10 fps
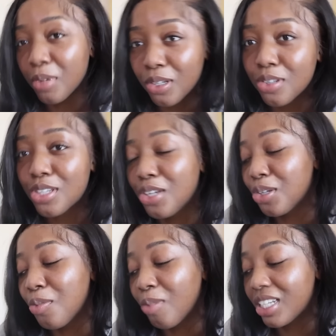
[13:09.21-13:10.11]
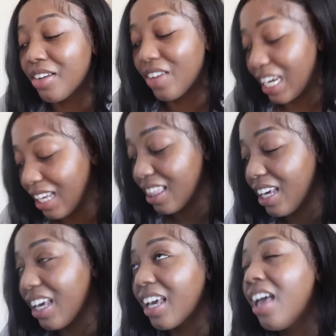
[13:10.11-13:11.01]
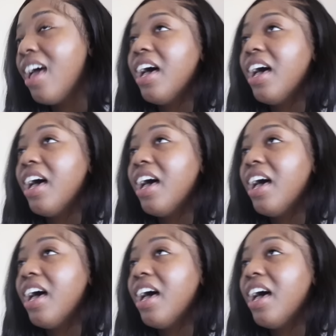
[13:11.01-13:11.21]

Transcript: mood to do much of anything.